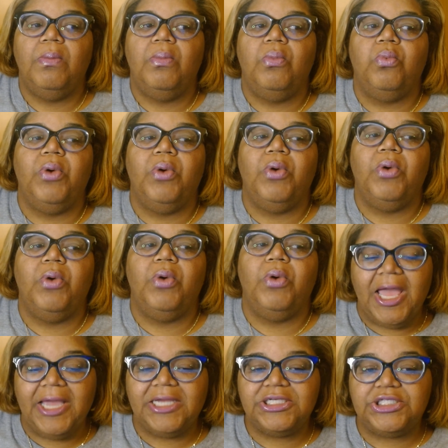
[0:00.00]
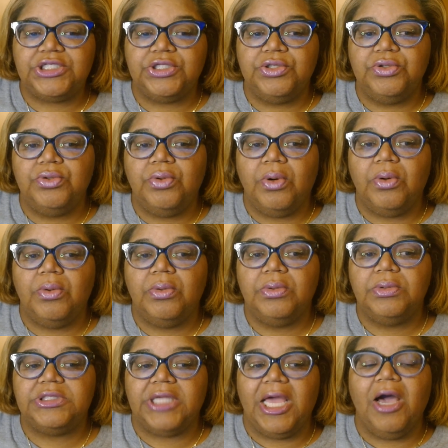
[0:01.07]
when I've asked you
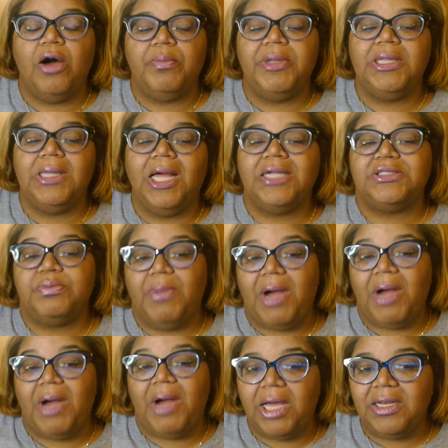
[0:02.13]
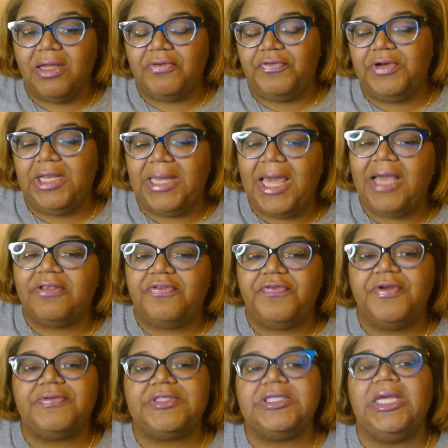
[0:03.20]
to help me launch my product for the last
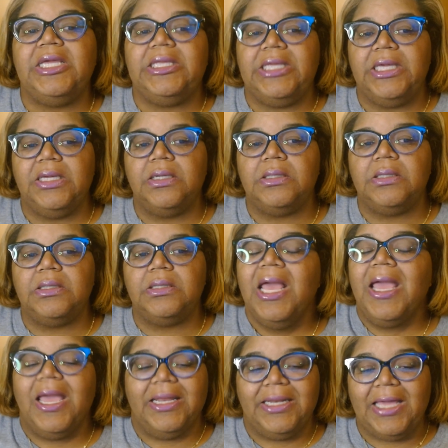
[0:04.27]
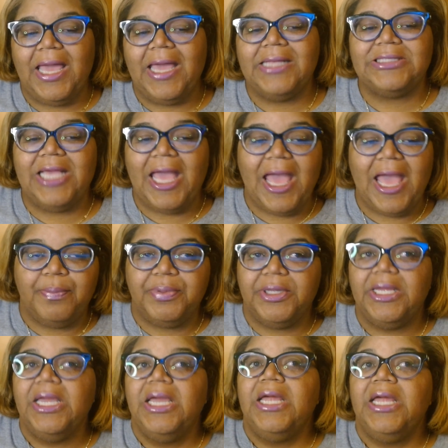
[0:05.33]
15 years, and it hasn't happened.
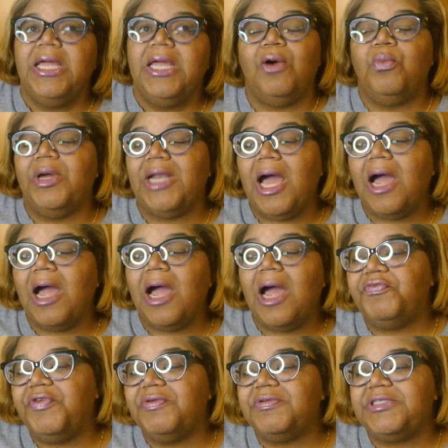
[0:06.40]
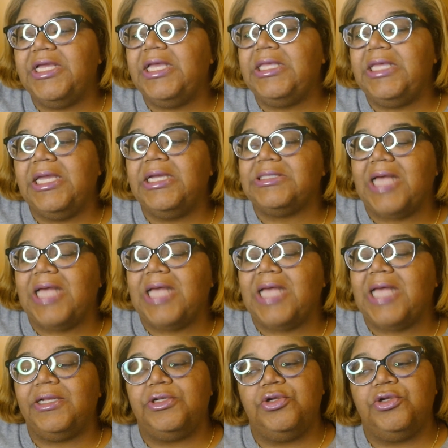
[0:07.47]
Now, when I heard 15 years, I
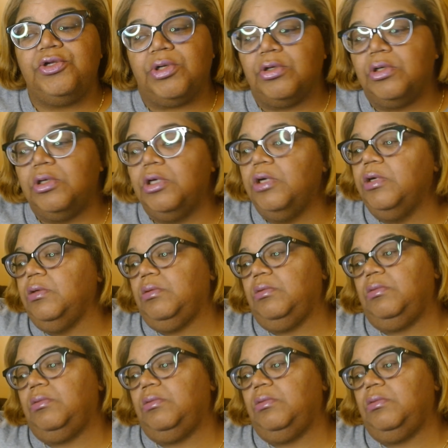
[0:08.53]
had to do a